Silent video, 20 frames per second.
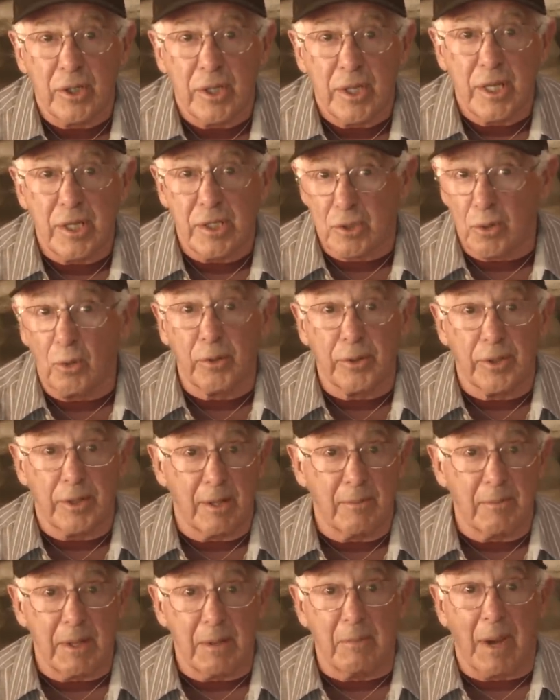He's older
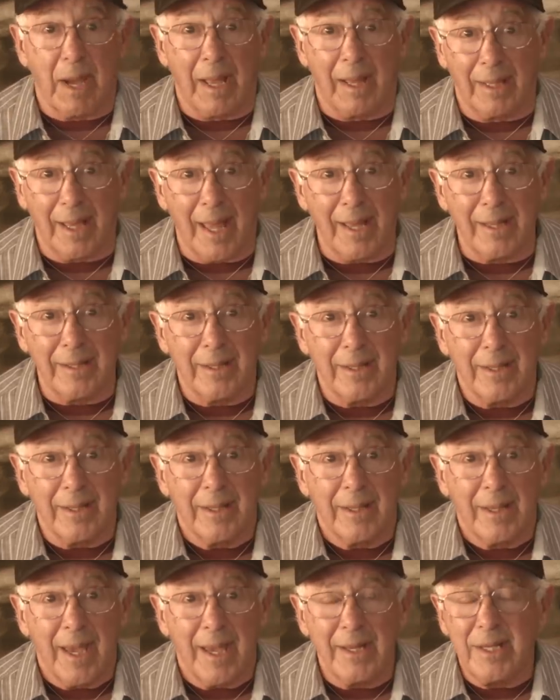than me by a lot,
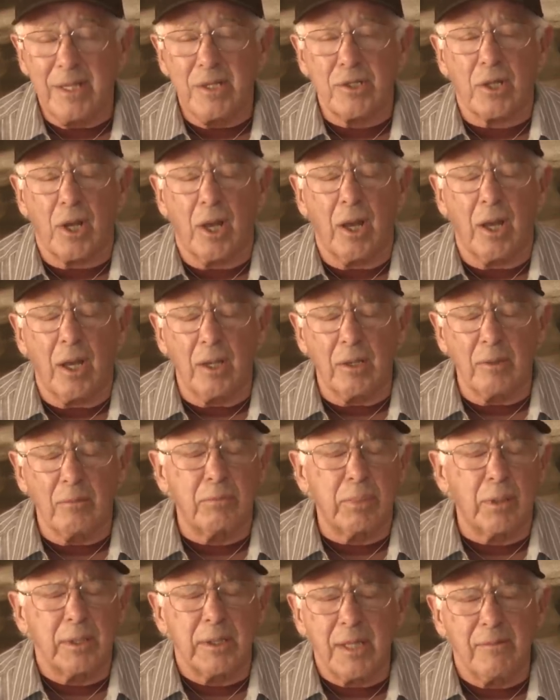and he's
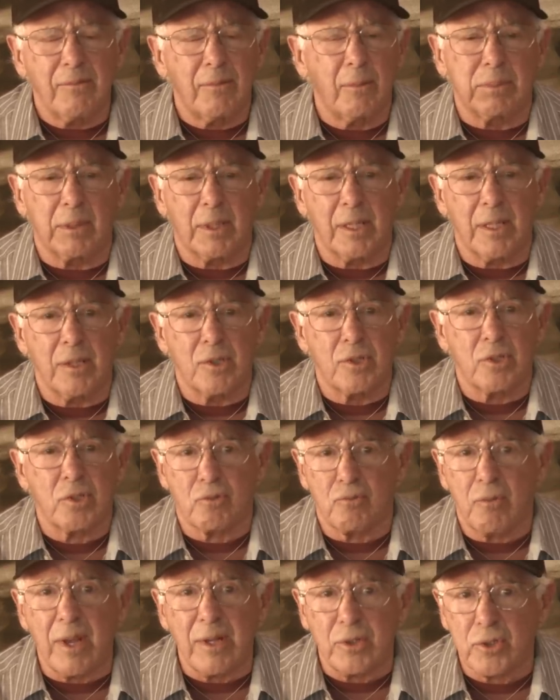unbelievably
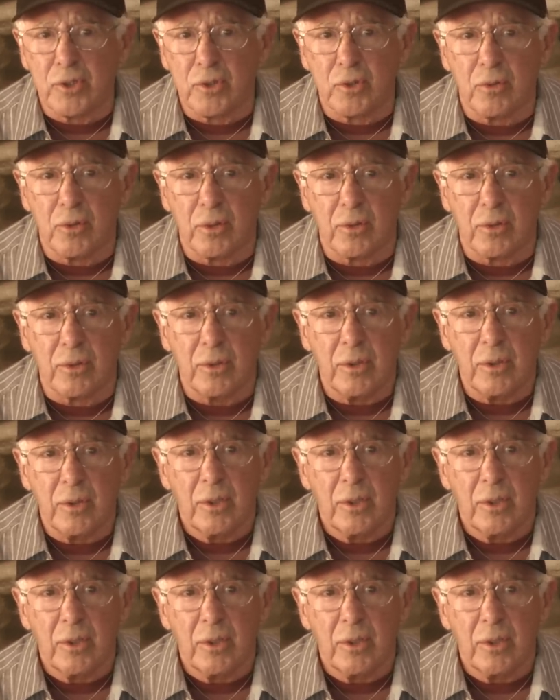straight shooter,